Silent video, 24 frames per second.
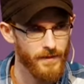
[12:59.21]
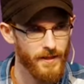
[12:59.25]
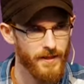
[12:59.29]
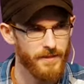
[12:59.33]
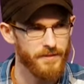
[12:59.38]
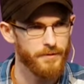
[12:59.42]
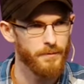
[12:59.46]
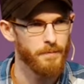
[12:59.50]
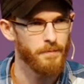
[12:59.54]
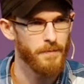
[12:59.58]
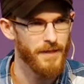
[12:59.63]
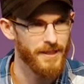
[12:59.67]

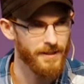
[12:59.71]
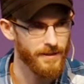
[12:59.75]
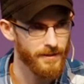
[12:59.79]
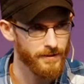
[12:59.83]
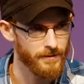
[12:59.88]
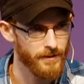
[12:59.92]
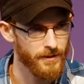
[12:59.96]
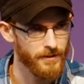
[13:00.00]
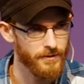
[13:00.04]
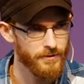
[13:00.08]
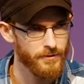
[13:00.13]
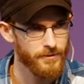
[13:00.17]
is
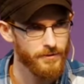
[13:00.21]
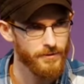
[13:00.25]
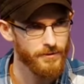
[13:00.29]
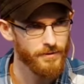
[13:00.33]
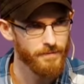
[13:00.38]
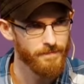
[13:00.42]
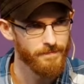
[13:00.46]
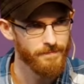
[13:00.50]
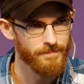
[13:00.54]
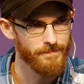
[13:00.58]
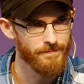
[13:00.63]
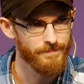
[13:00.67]
meaningless.
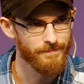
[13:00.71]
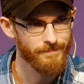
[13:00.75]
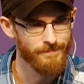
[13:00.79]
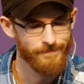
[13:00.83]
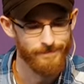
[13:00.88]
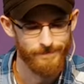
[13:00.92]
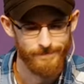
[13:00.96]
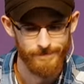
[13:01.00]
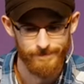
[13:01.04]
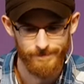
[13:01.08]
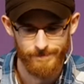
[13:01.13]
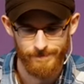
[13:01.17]

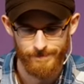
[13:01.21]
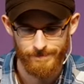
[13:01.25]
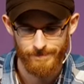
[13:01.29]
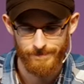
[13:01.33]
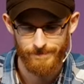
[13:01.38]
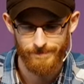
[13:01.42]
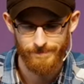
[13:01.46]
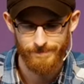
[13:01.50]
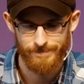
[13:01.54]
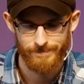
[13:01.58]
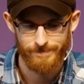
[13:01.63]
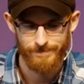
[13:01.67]

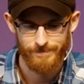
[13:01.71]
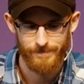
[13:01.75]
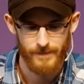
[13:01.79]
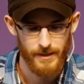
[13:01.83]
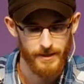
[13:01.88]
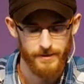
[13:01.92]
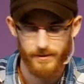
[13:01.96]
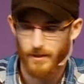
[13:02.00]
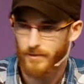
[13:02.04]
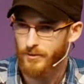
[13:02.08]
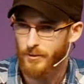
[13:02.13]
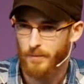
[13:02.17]

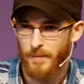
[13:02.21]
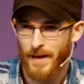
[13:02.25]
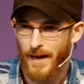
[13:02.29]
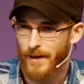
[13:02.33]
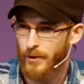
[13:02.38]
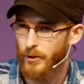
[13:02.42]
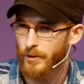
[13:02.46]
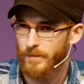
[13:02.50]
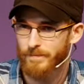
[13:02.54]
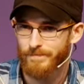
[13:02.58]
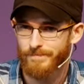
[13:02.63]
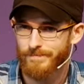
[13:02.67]
It doesn't
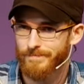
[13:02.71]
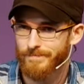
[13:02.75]
matter.